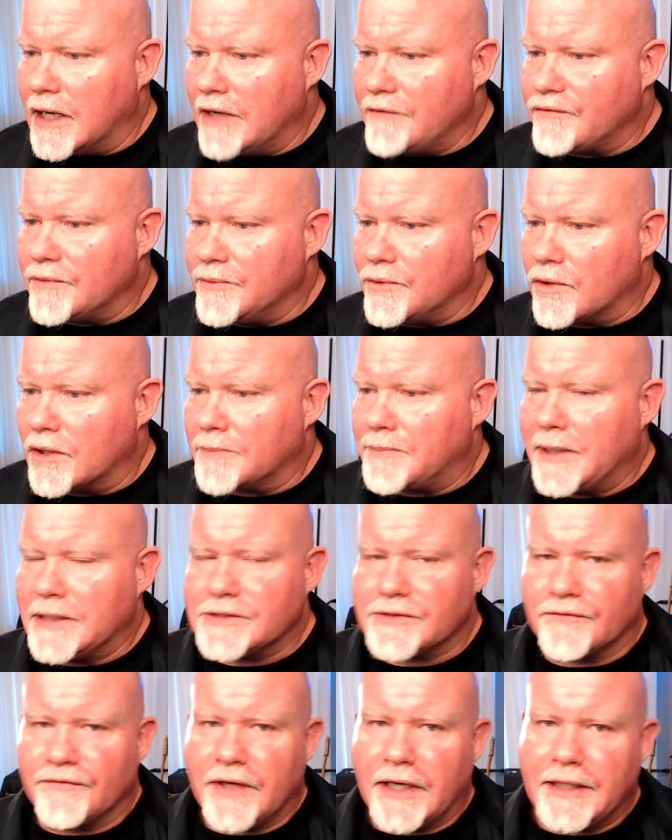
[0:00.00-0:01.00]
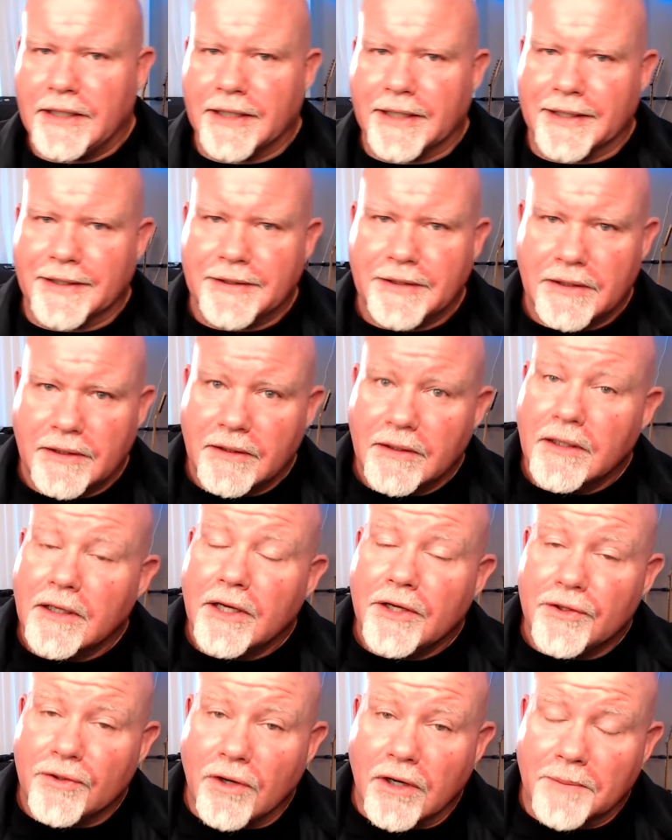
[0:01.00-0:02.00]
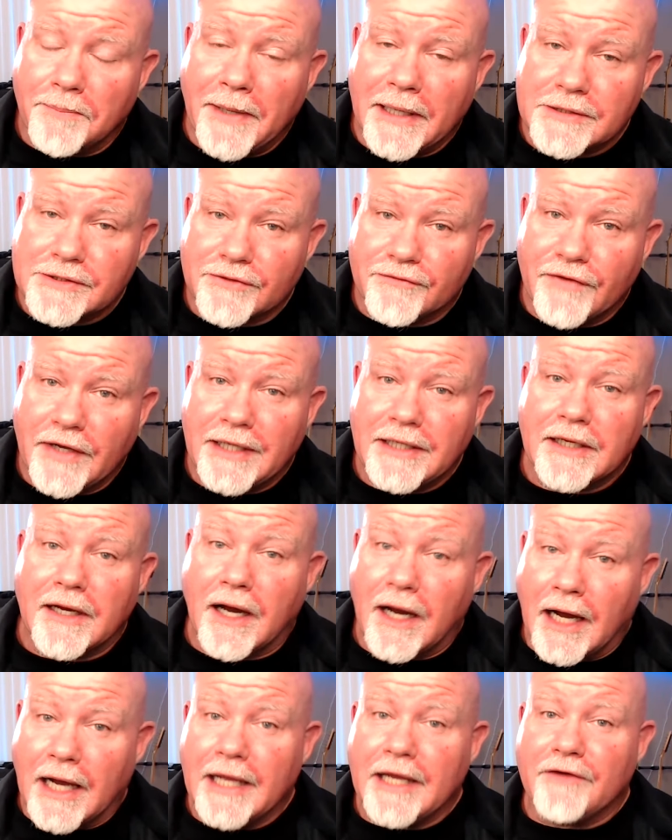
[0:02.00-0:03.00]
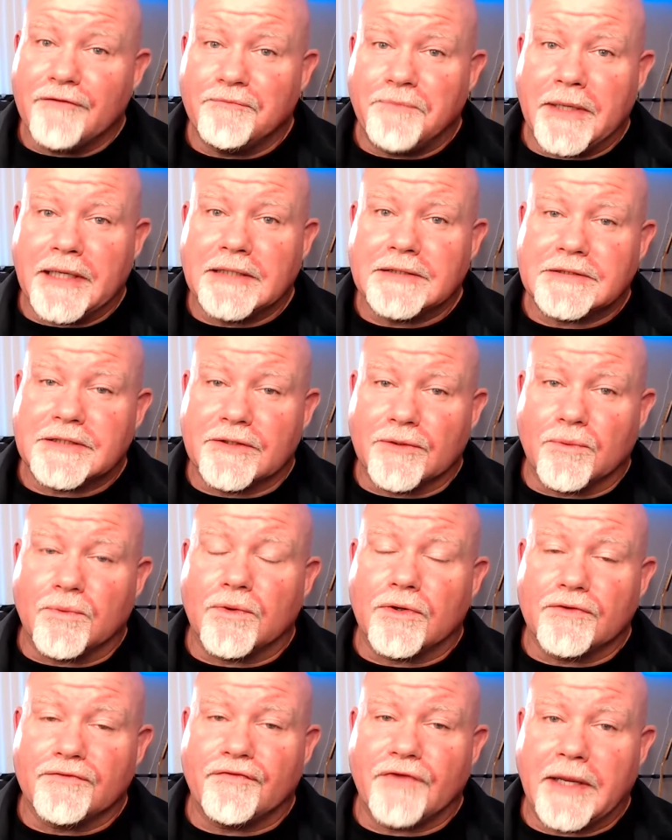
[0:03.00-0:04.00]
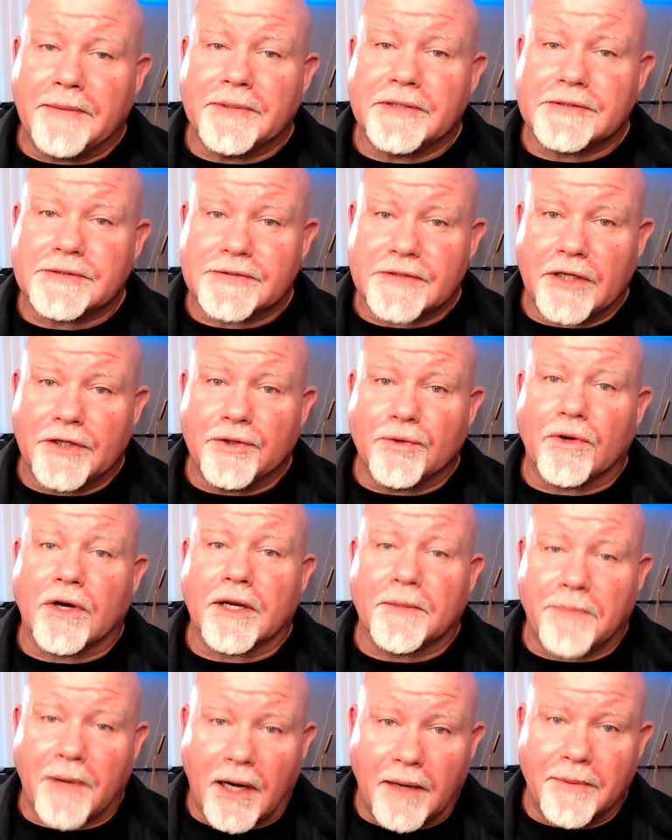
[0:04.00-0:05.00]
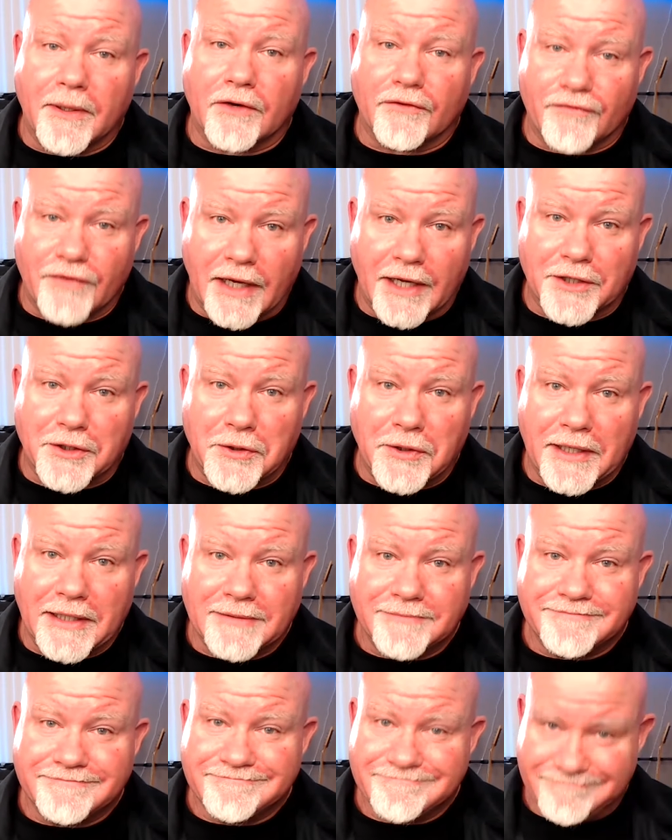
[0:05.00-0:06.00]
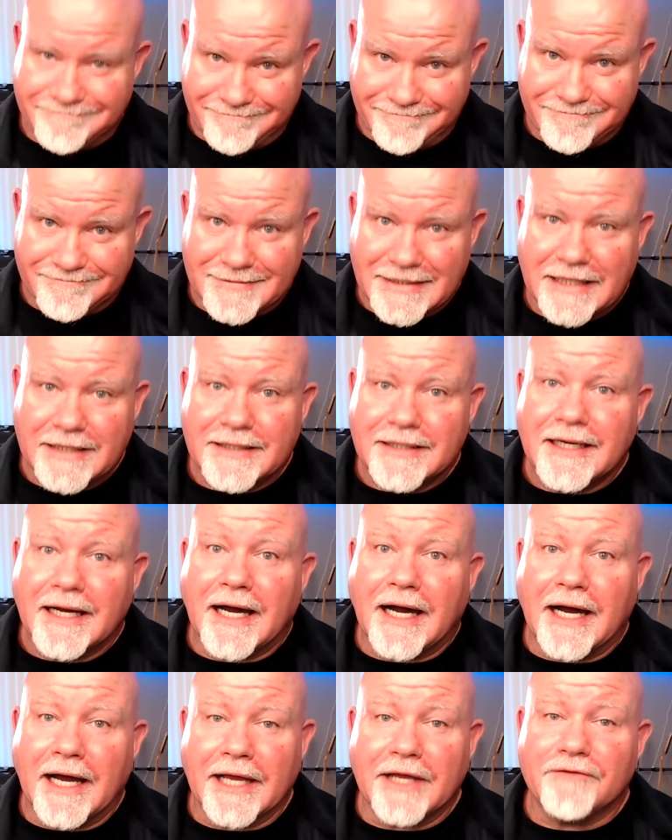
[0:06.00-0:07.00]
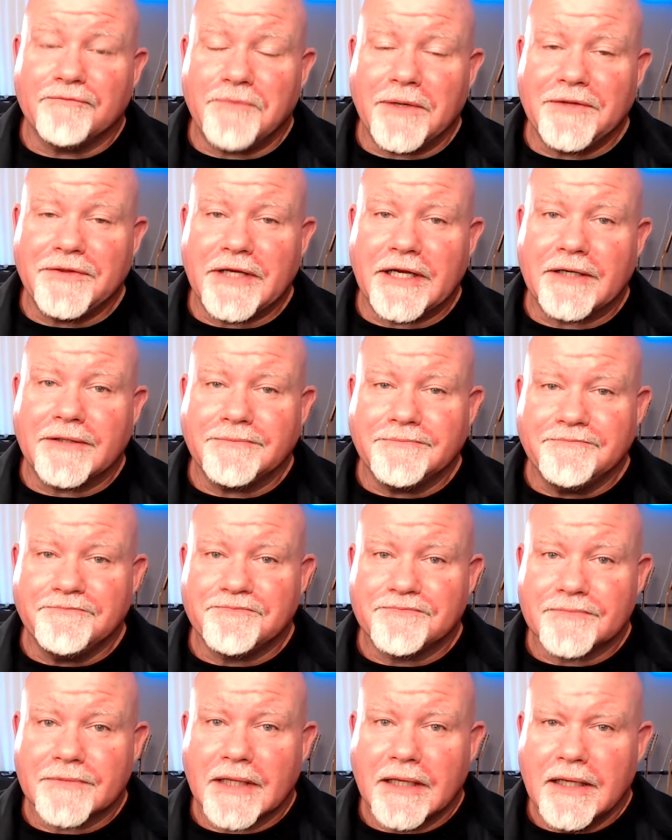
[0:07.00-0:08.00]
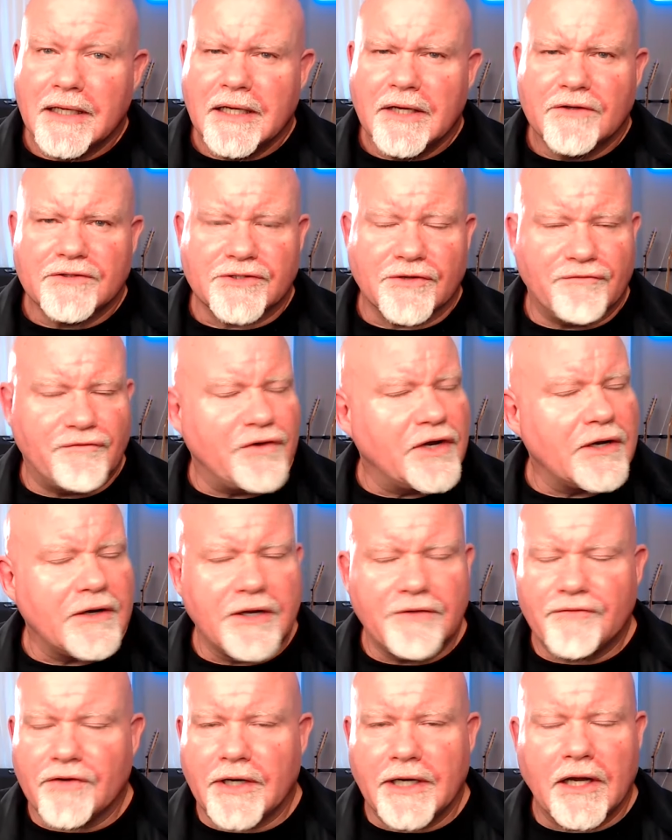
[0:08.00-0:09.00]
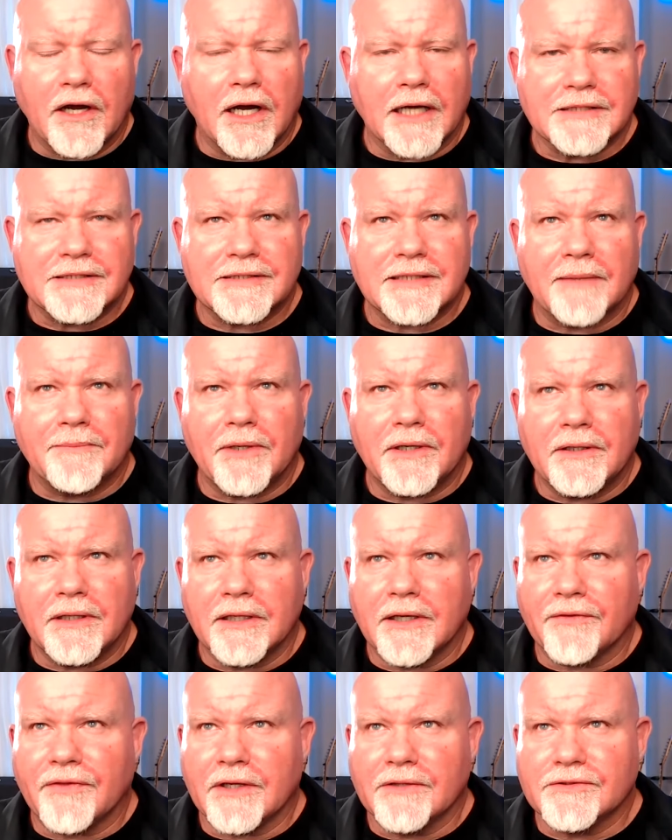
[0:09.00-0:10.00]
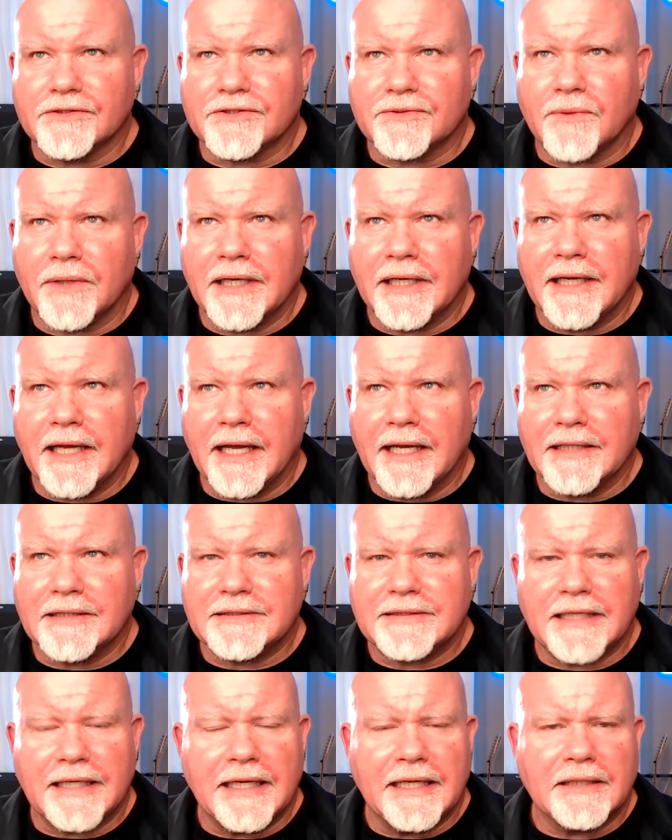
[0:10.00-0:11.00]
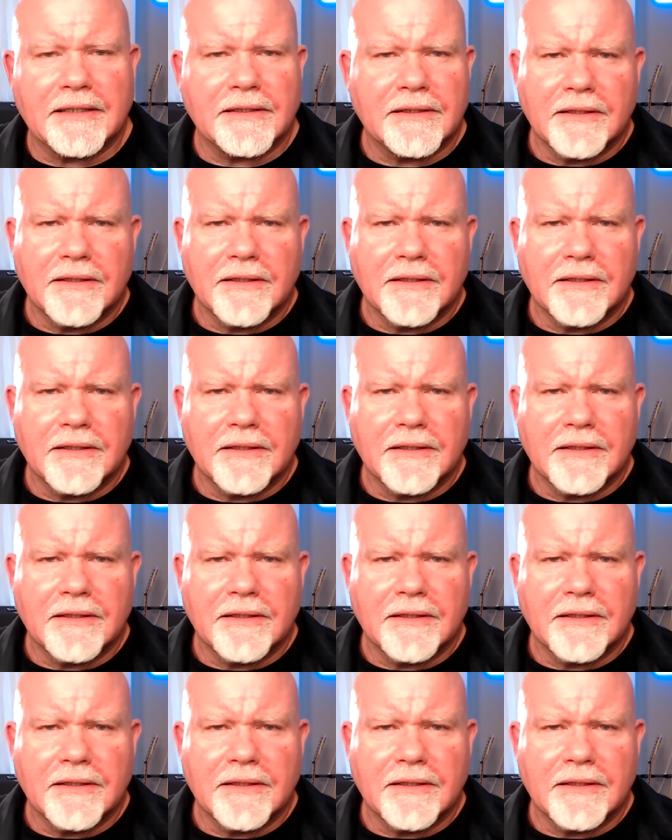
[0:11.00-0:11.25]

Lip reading: from York, Pennsylvania. York, Pennsylvania. I have been to the world famous York Barbell Factory. I have been there. It was a very, very hot summer. I think it was 2018,